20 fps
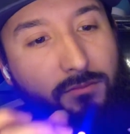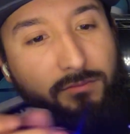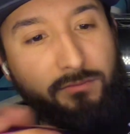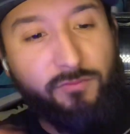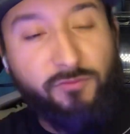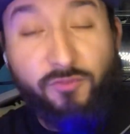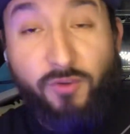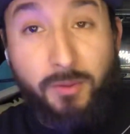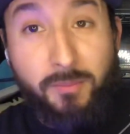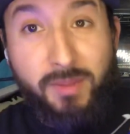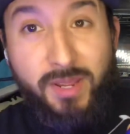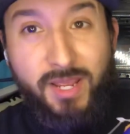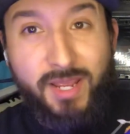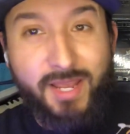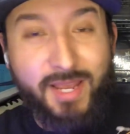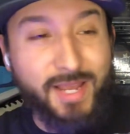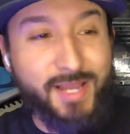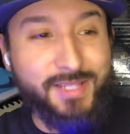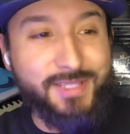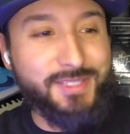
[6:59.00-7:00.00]
for me,
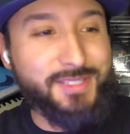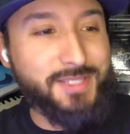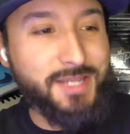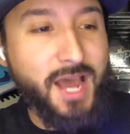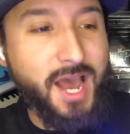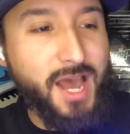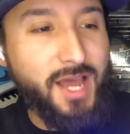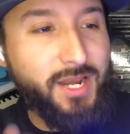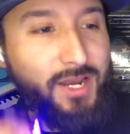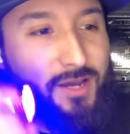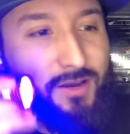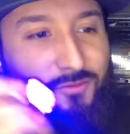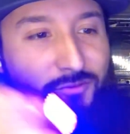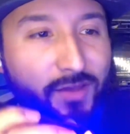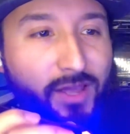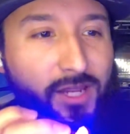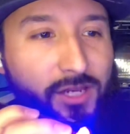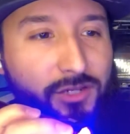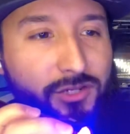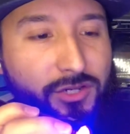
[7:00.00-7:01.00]
it's not a
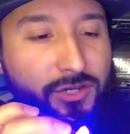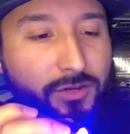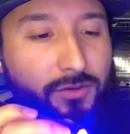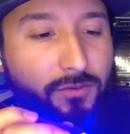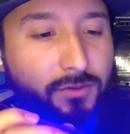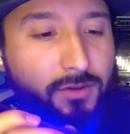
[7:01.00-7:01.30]
fake shoe.